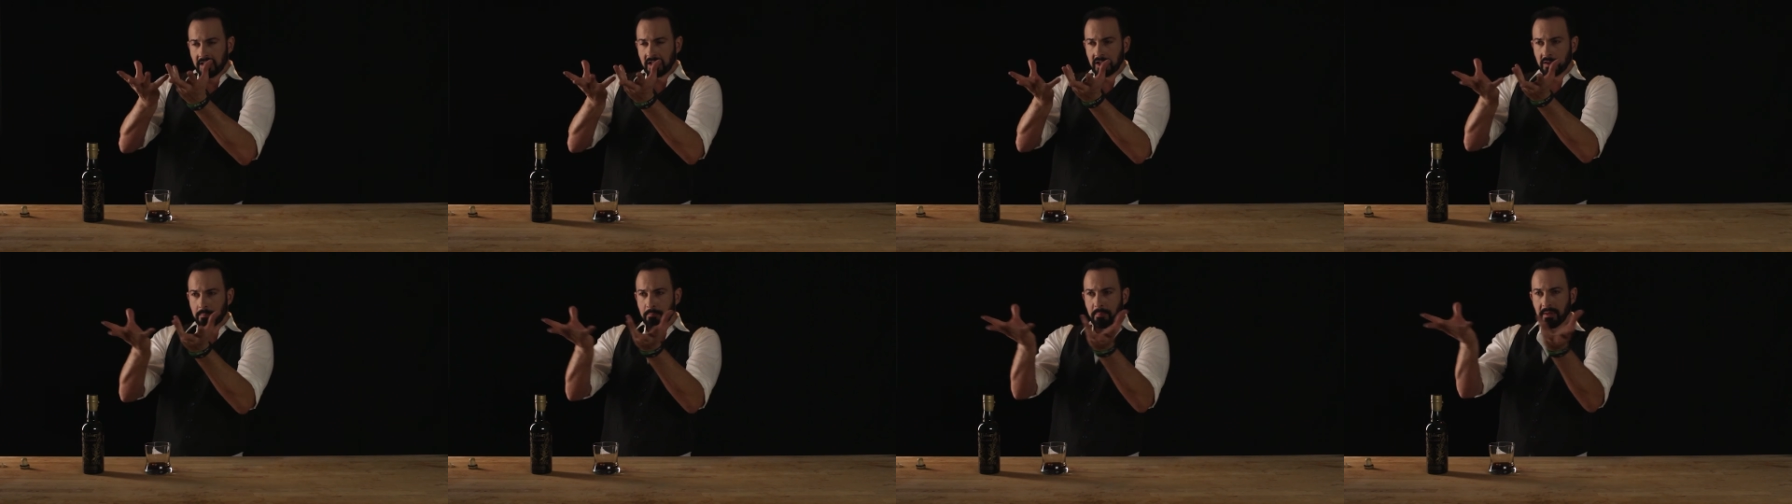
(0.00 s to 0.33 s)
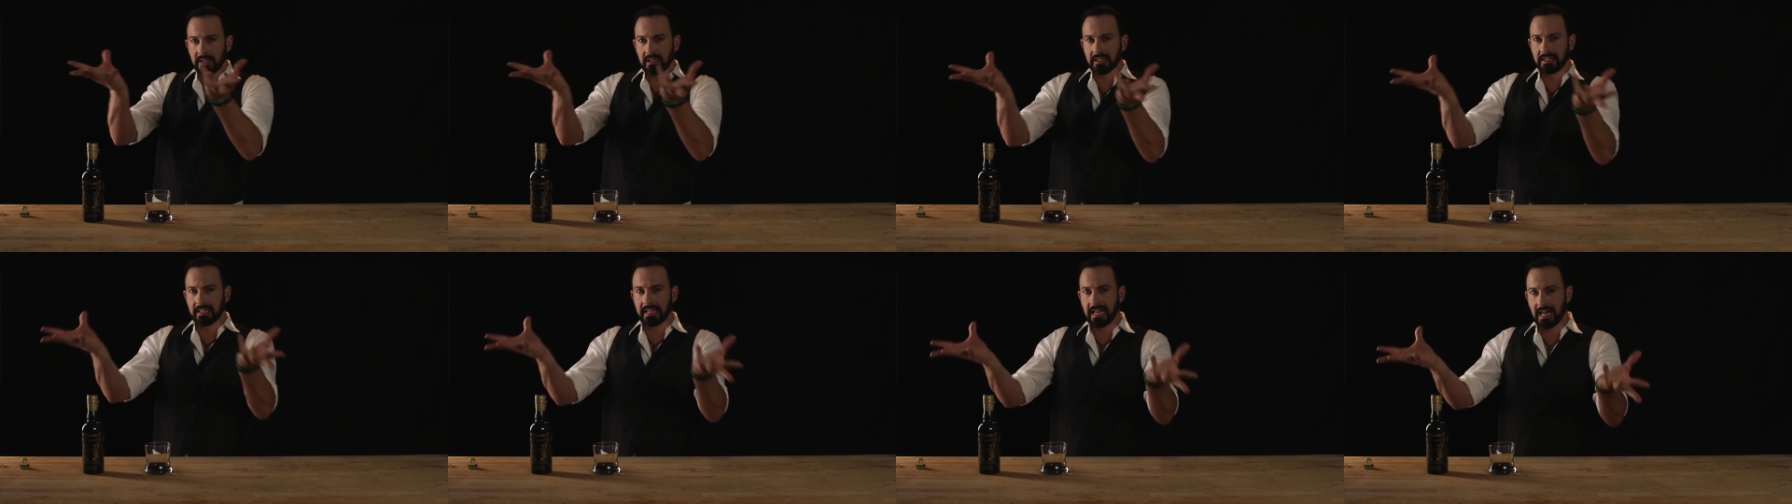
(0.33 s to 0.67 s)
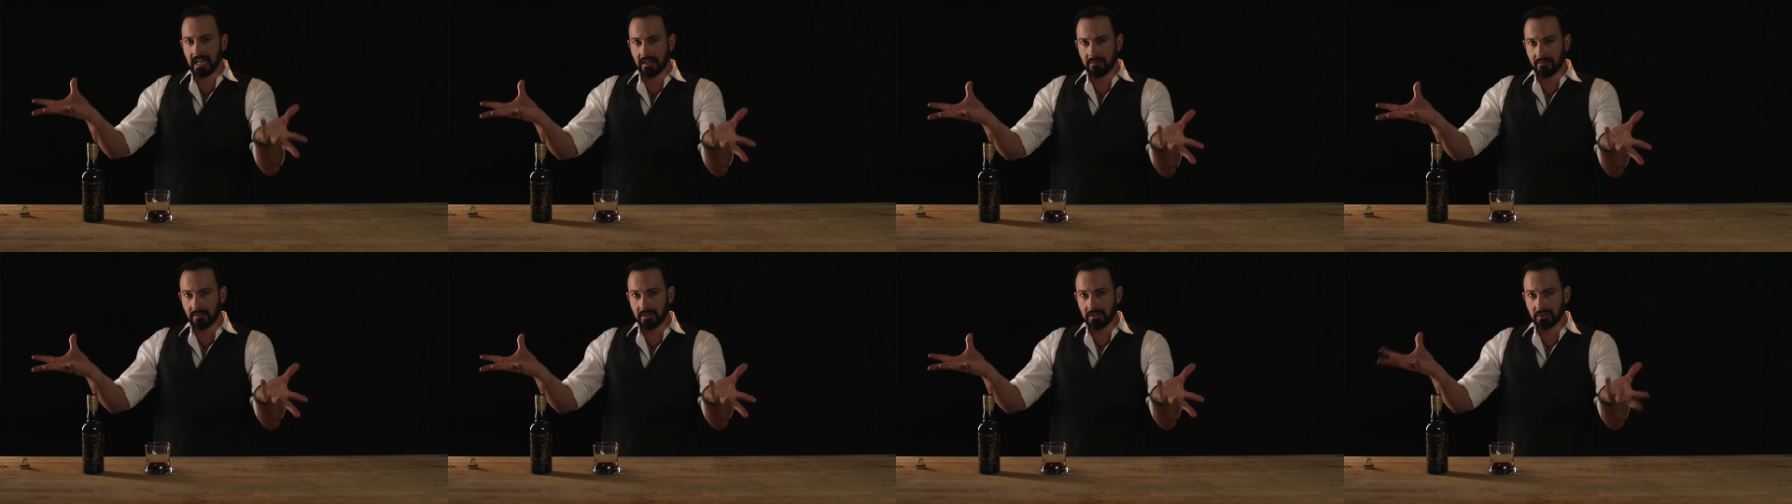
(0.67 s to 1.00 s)
spilling
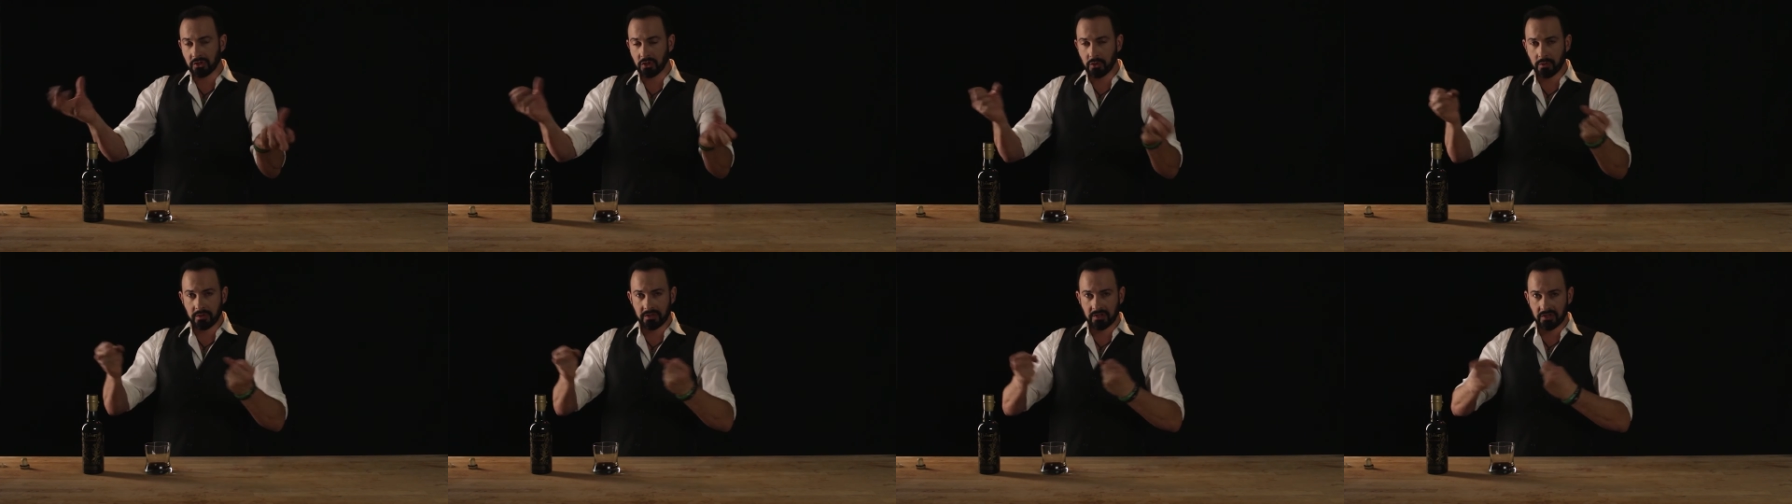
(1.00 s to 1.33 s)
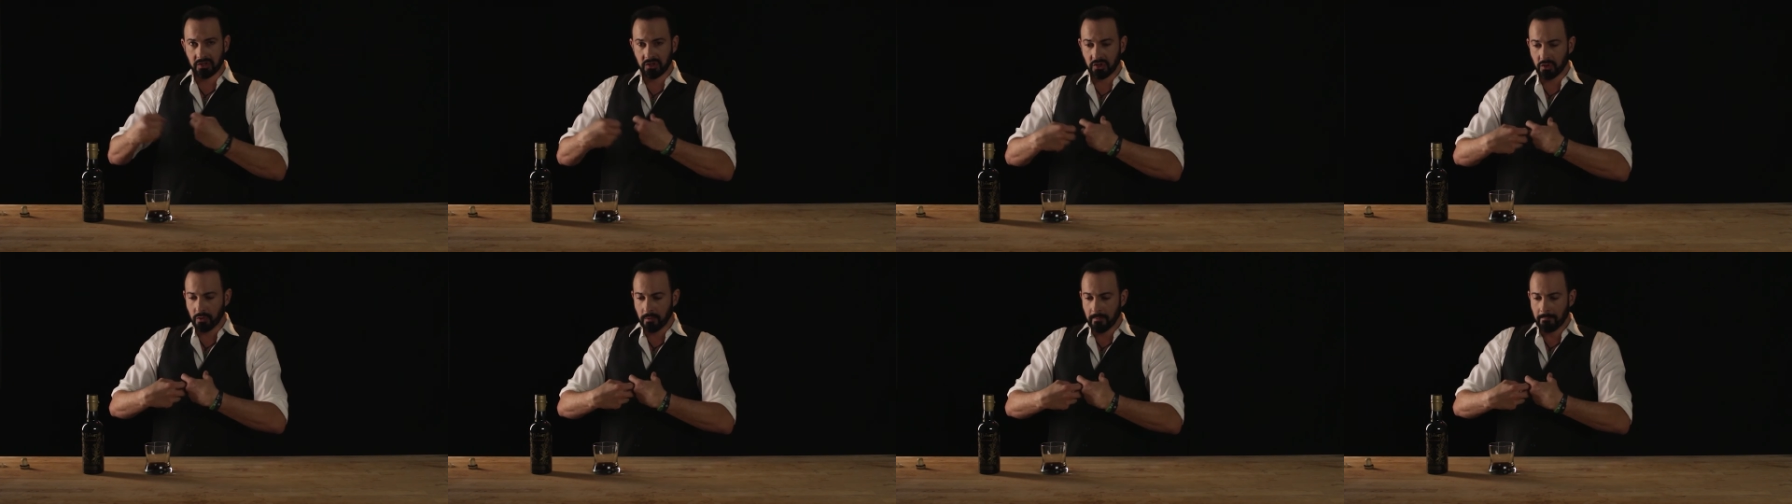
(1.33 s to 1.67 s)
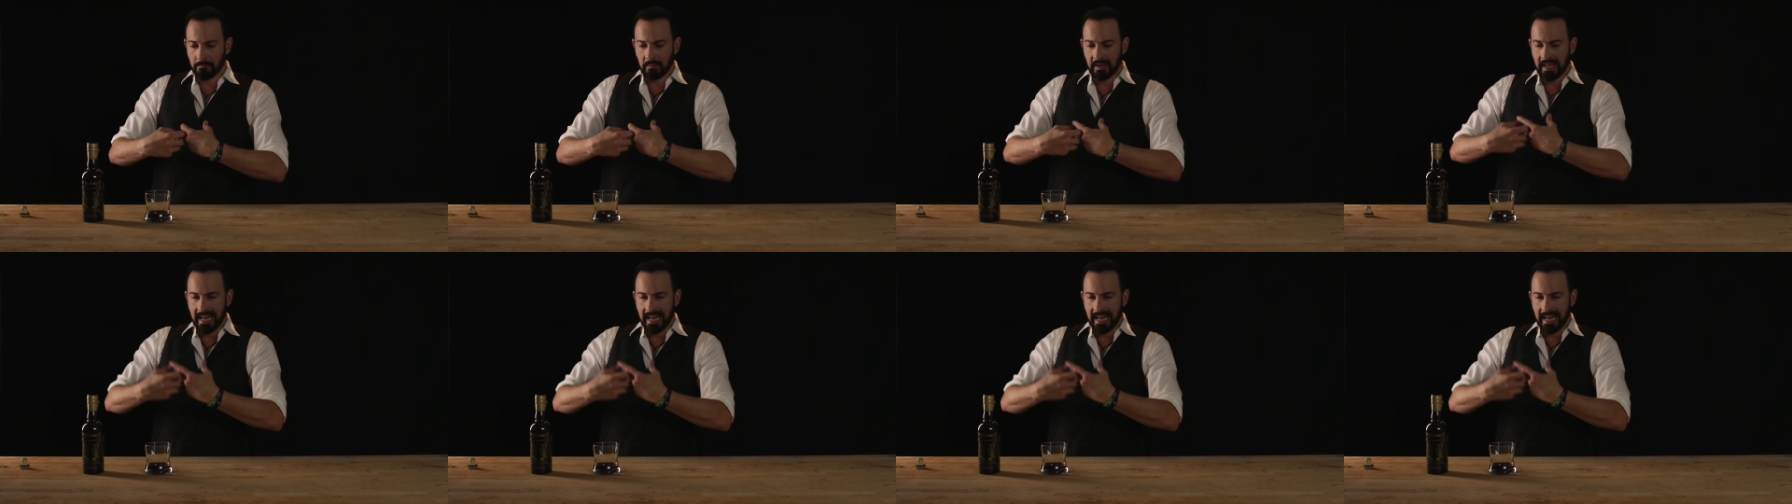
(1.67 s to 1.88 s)
out of this. You can just do,